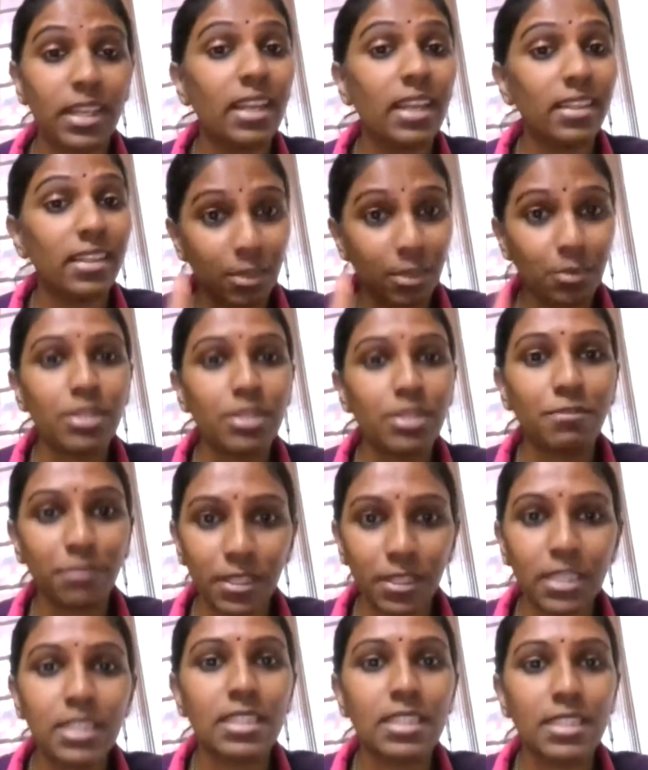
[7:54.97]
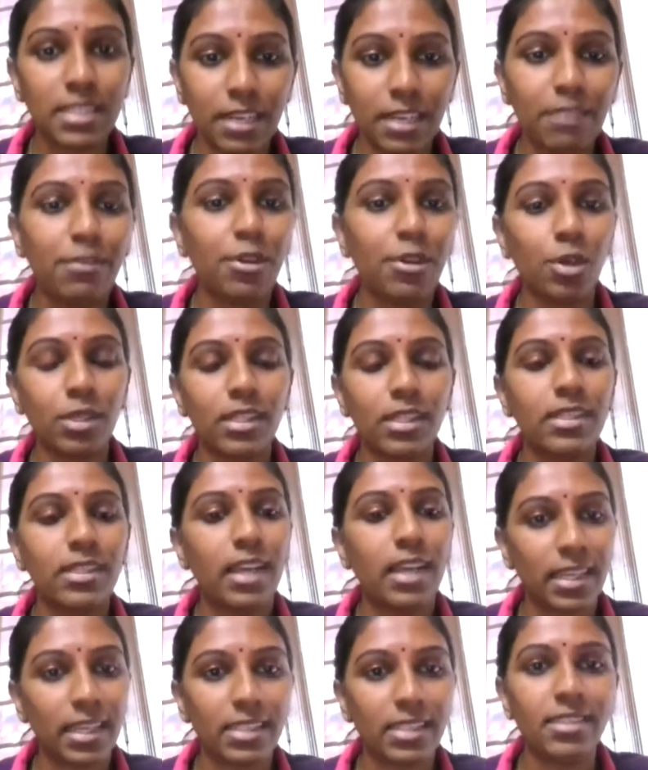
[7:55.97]
And that was the first day we got that
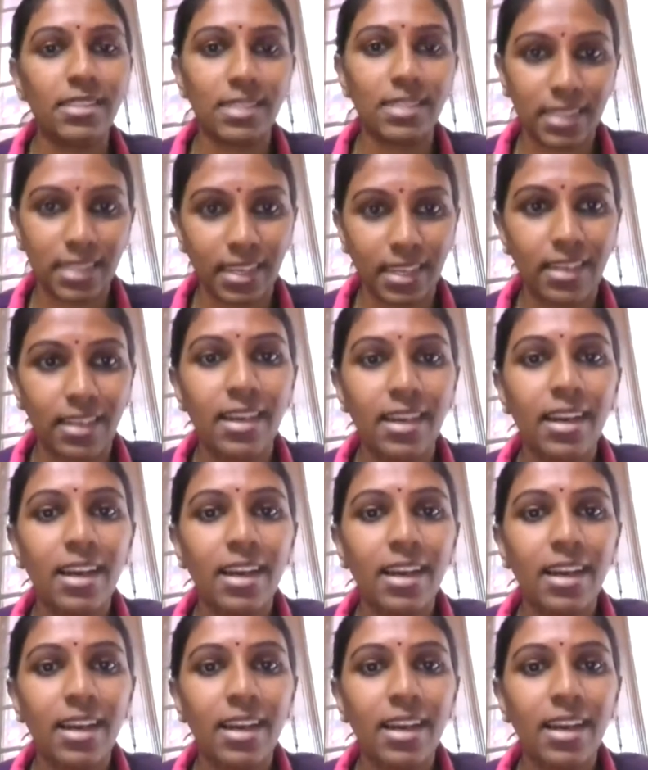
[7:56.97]
highest sale.